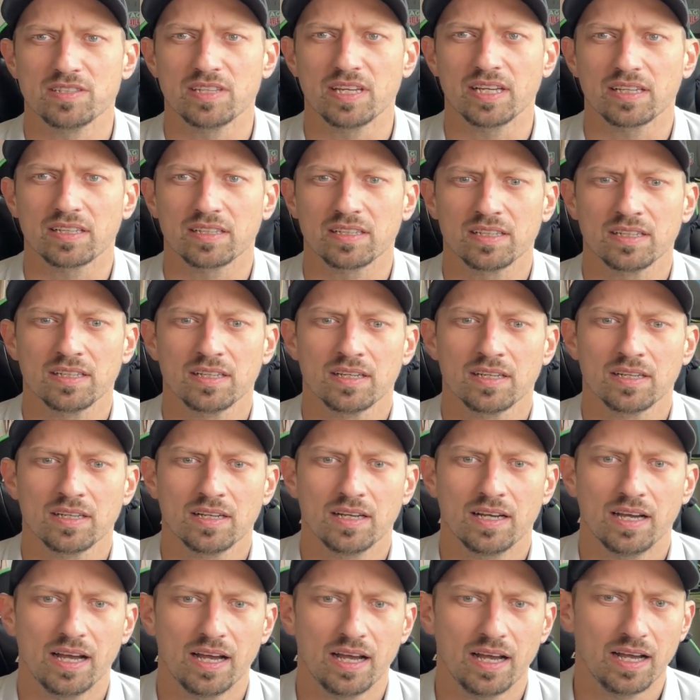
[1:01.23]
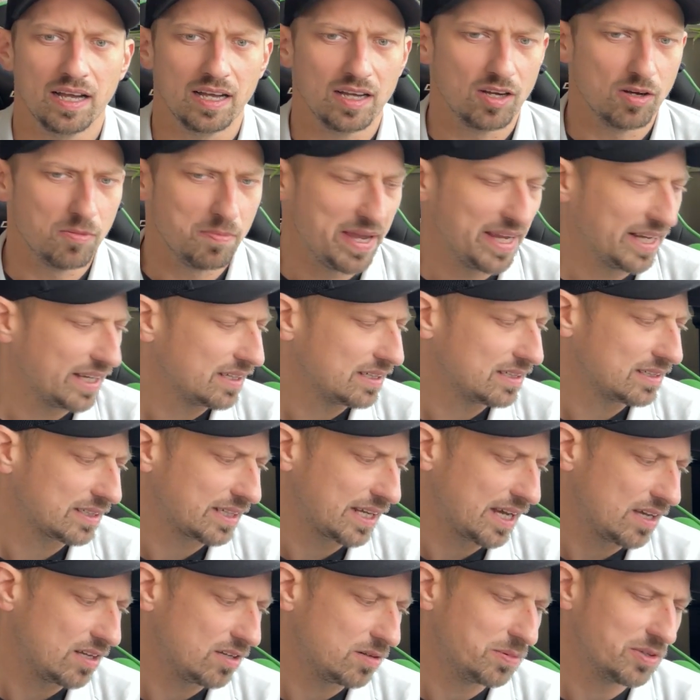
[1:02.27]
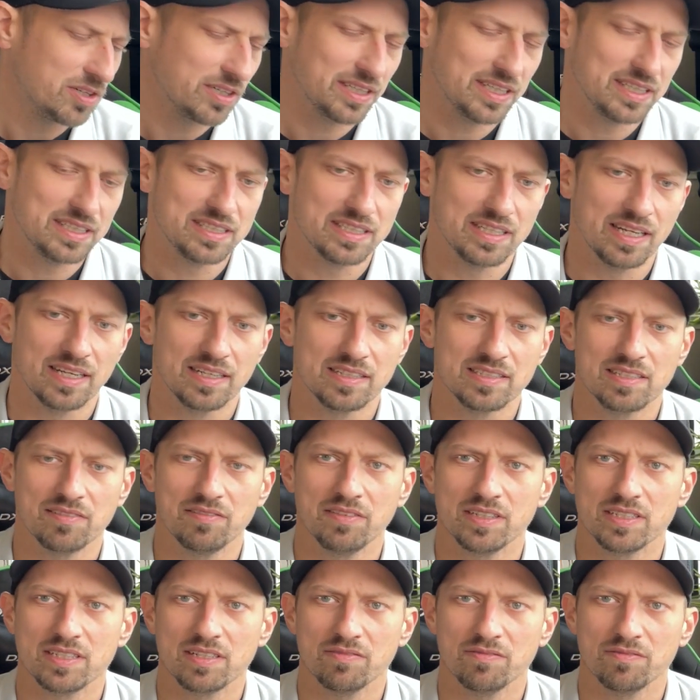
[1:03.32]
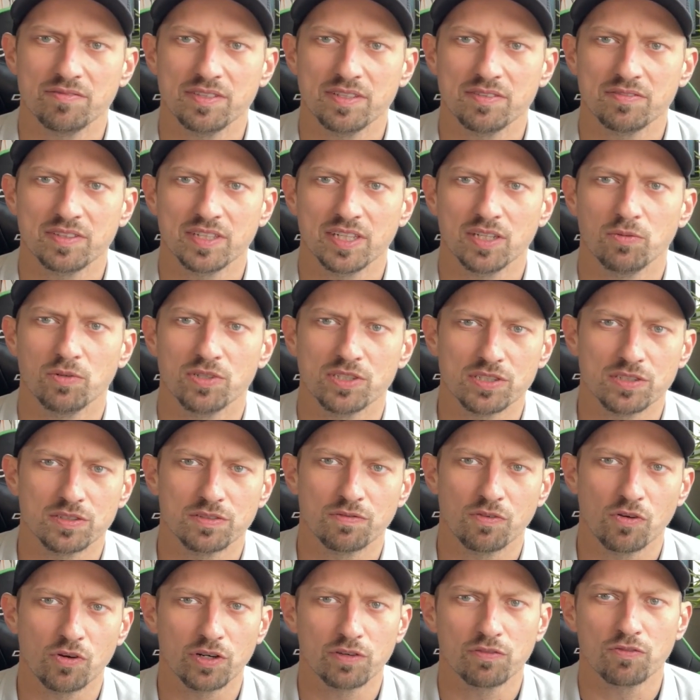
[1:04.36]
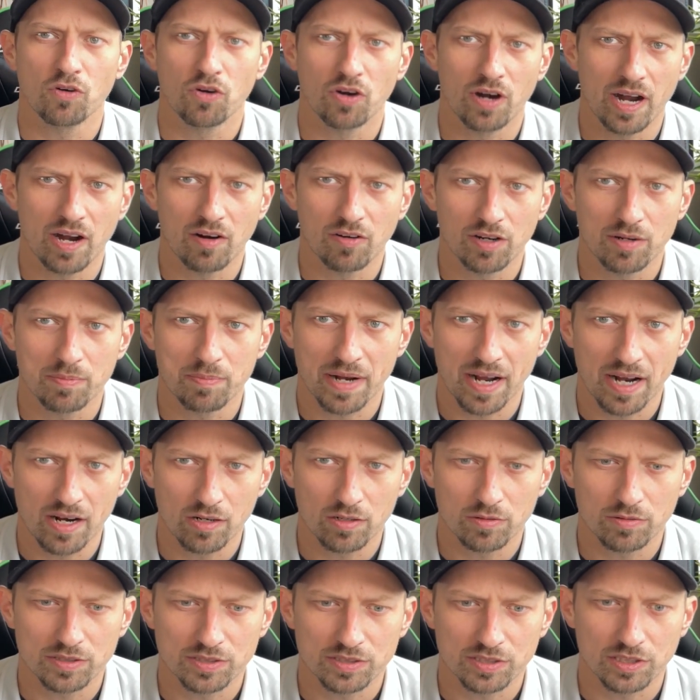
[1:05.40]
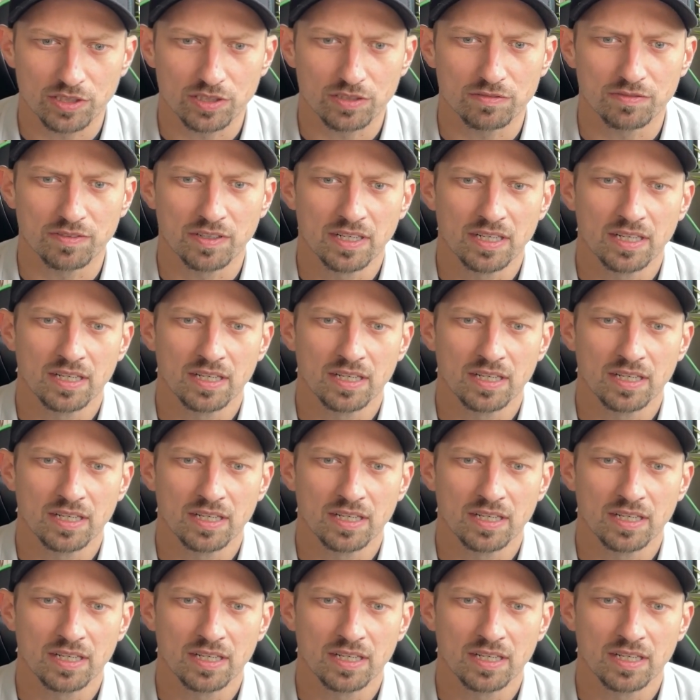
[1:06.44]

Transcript: thick. Uh, Omega caliber E T A seventy-seven fifty, which is forty-four hour power reserve,